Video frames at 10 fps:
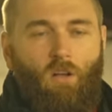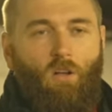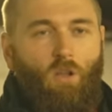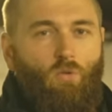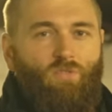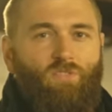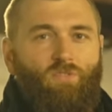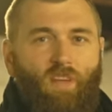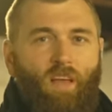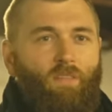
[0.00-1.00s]
closer
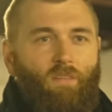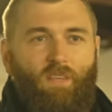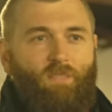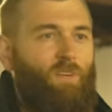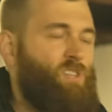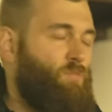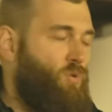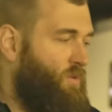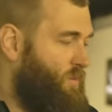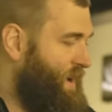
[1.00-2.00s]
together and there's much
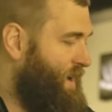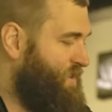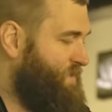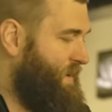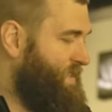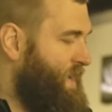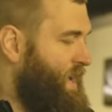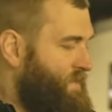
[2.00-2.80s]
more warehouse space,